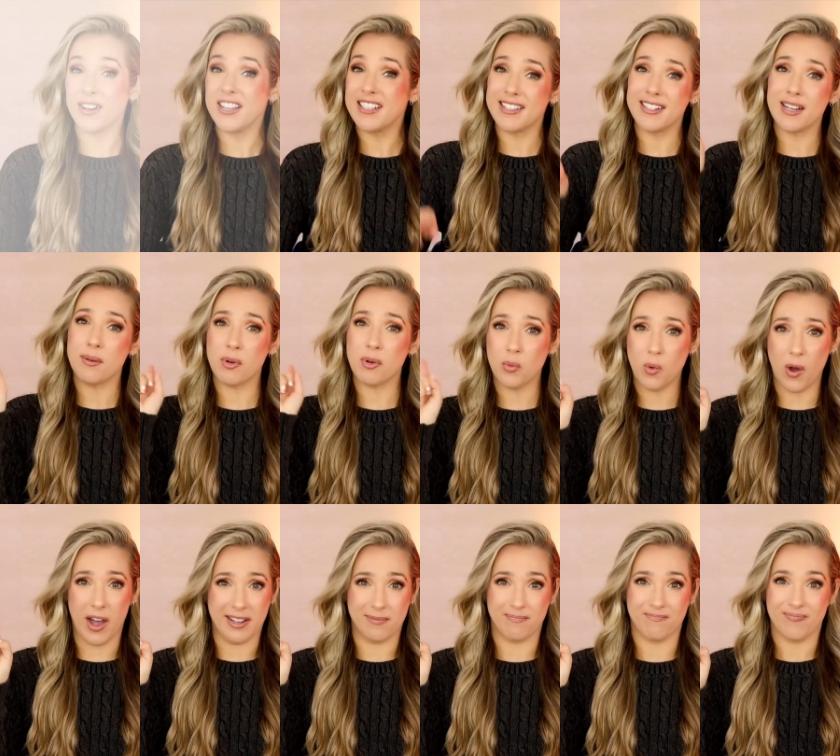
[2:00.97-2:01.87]
Reason number
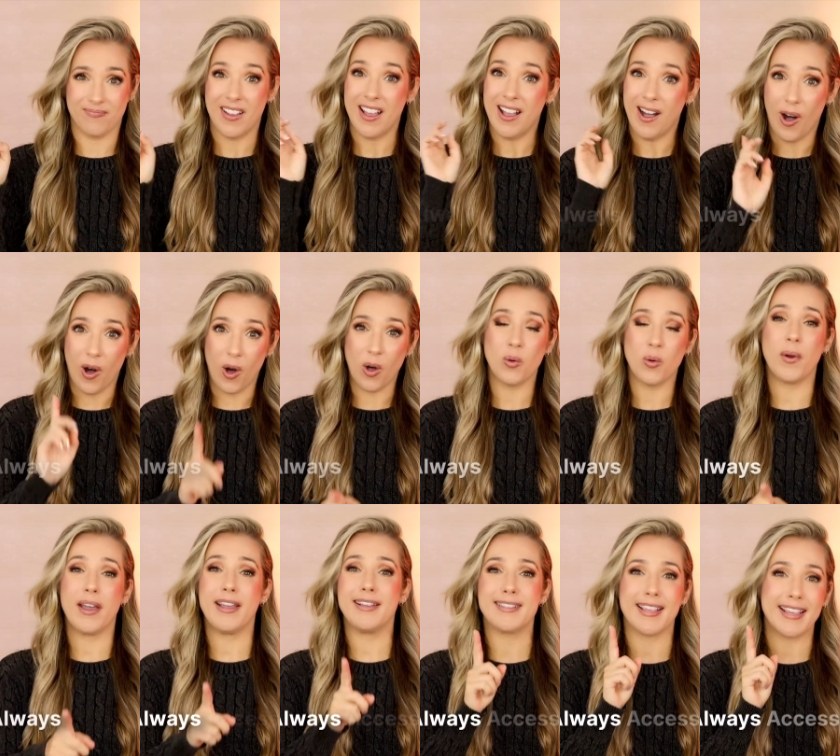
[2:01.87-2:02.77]
one,
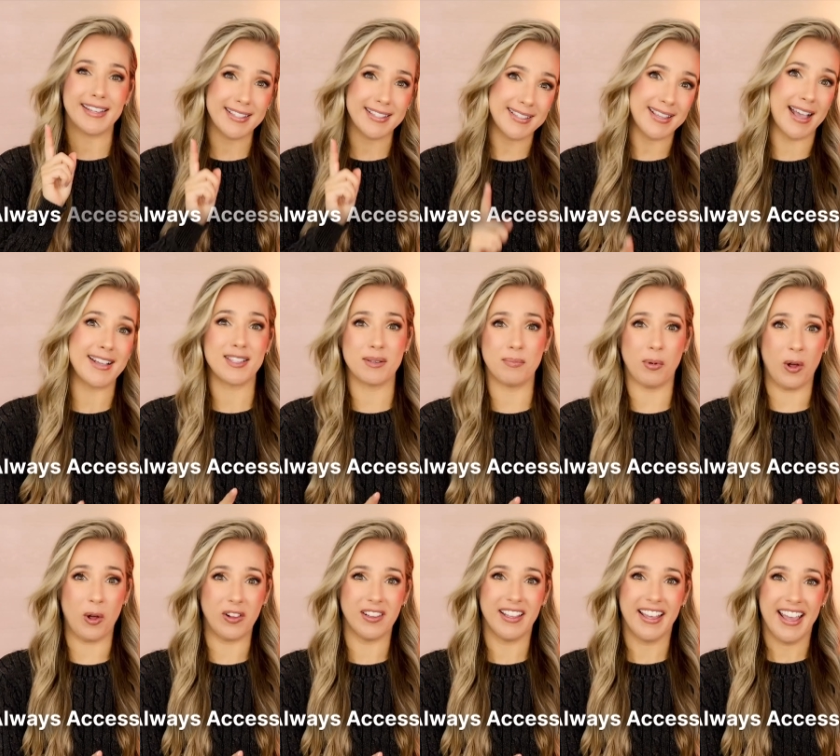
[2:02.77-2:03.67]
always
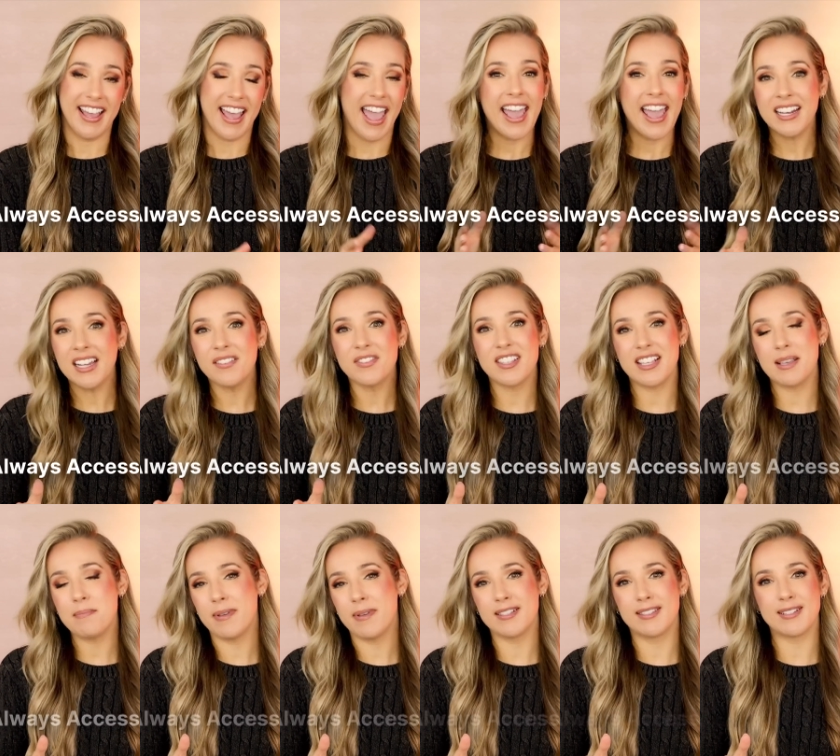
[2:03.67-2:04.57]
accessible.
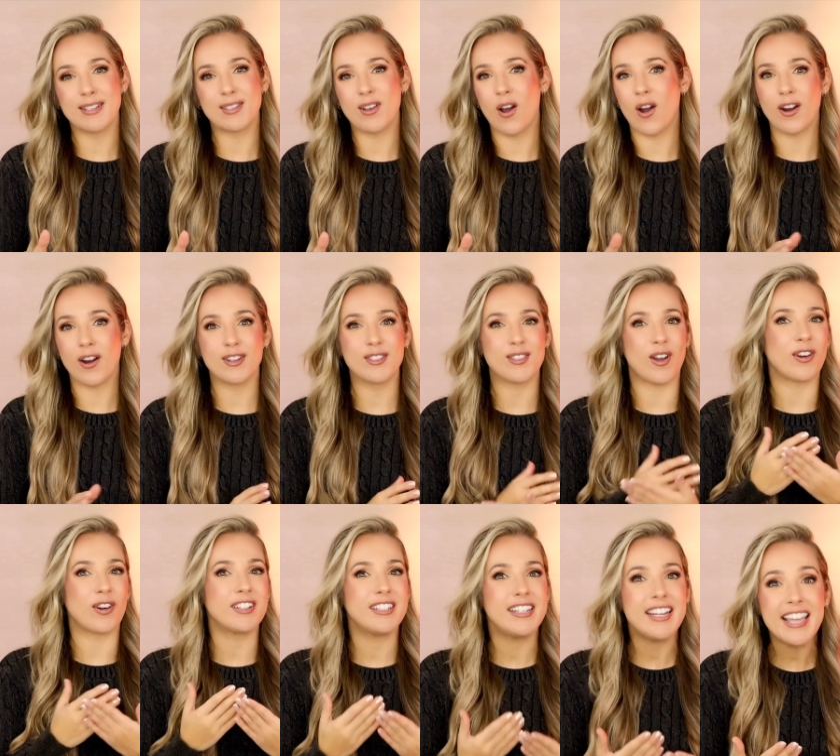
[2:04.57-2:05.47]
NFC business cards
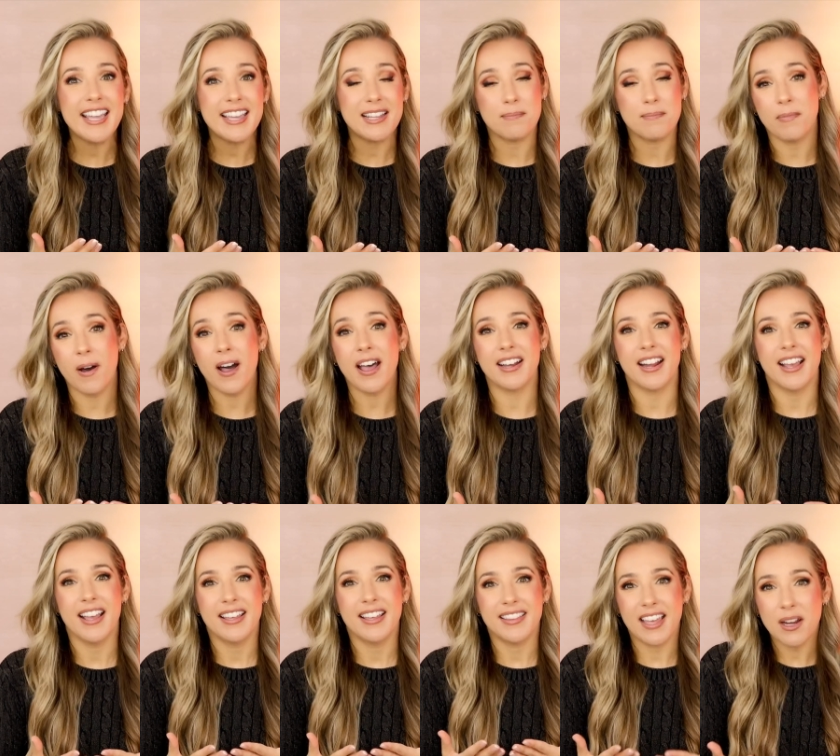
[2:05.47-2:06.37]
are neat, but
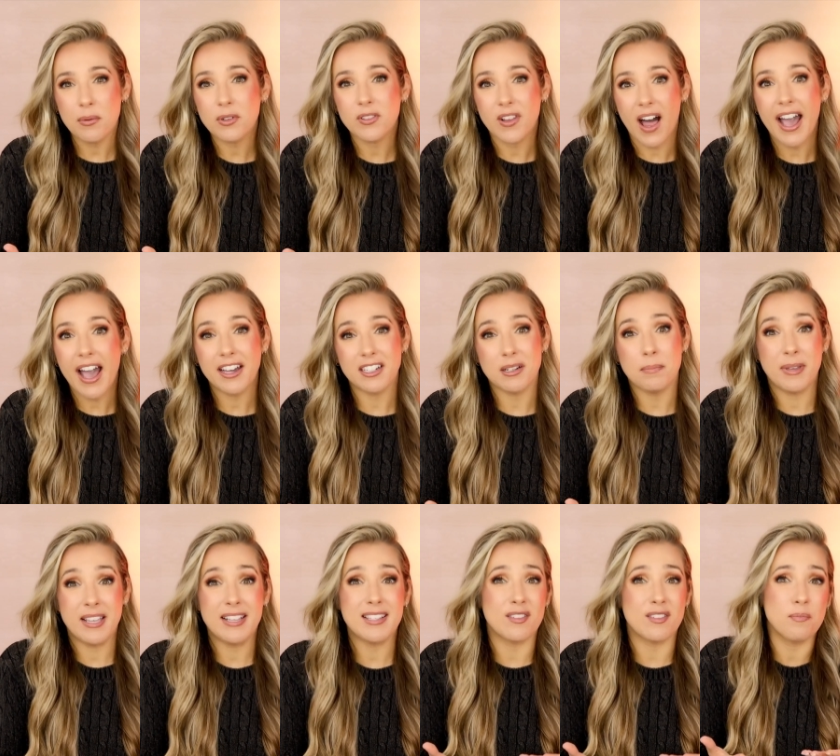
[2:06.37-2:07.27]
they rely on a
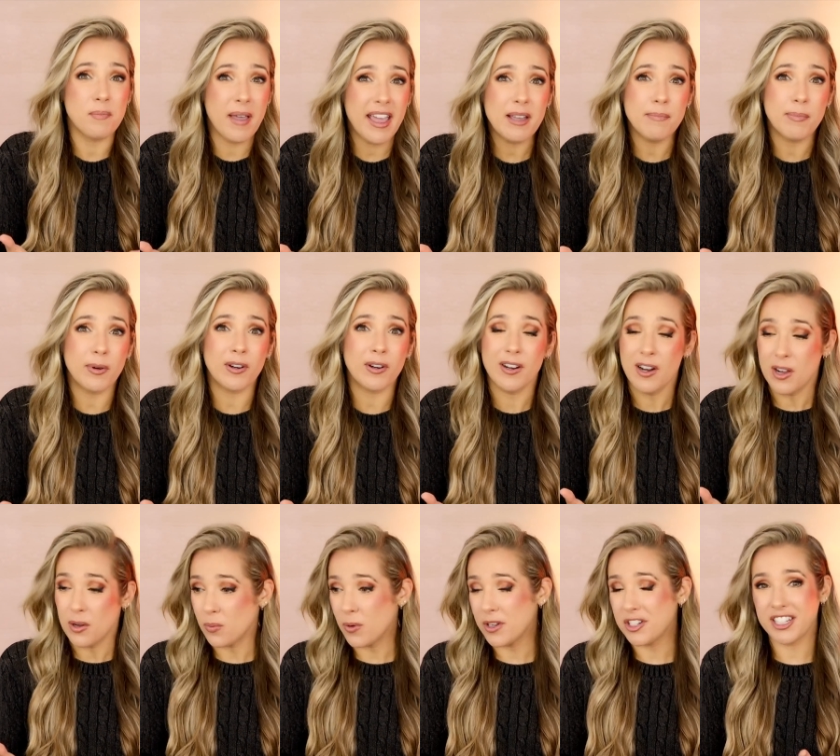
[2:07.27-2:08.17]
piece of paper
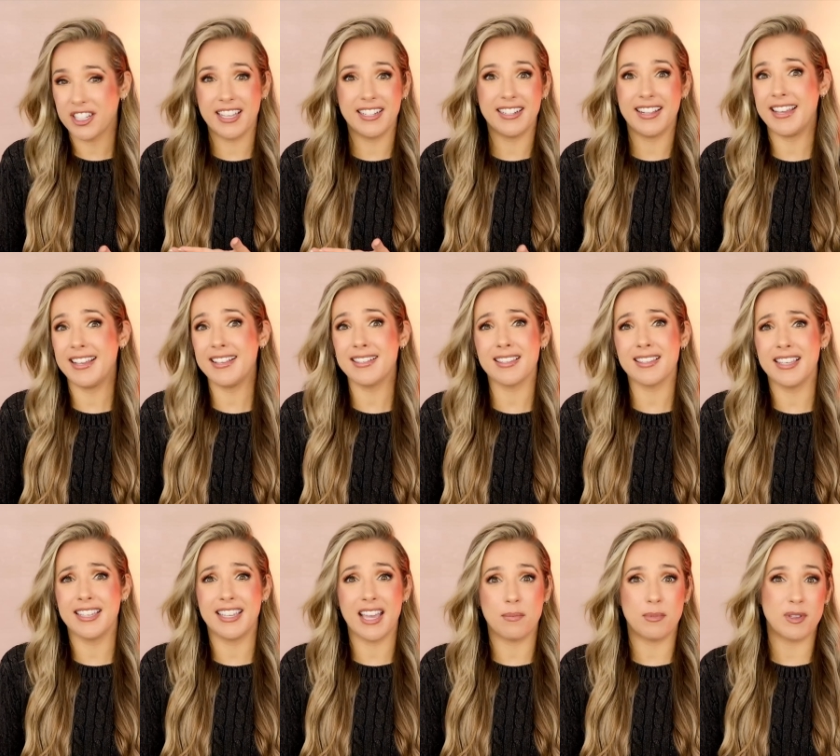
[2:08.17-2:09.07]
which can
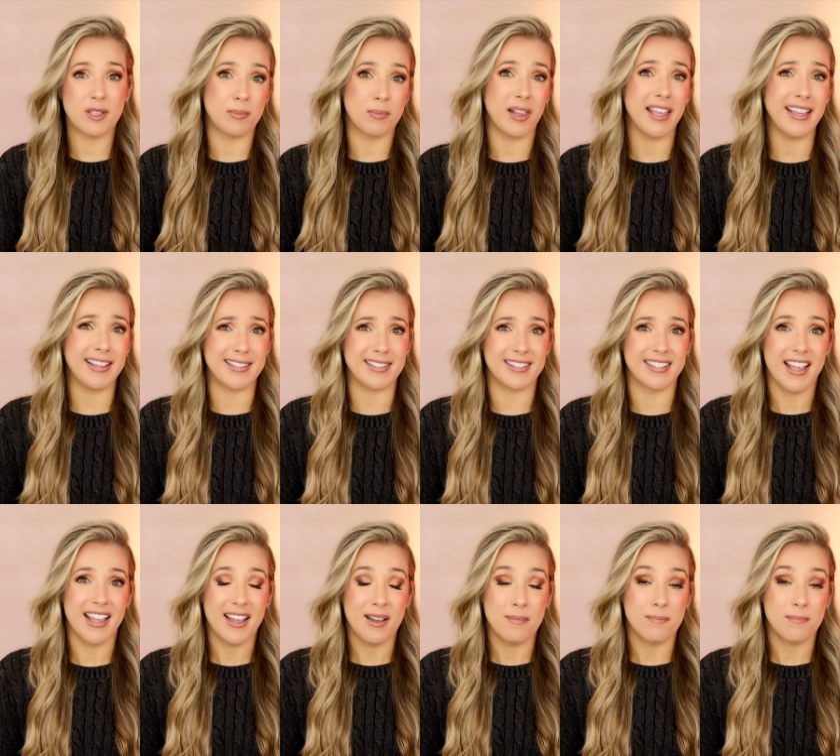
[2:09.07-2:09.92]
easily get misplaced.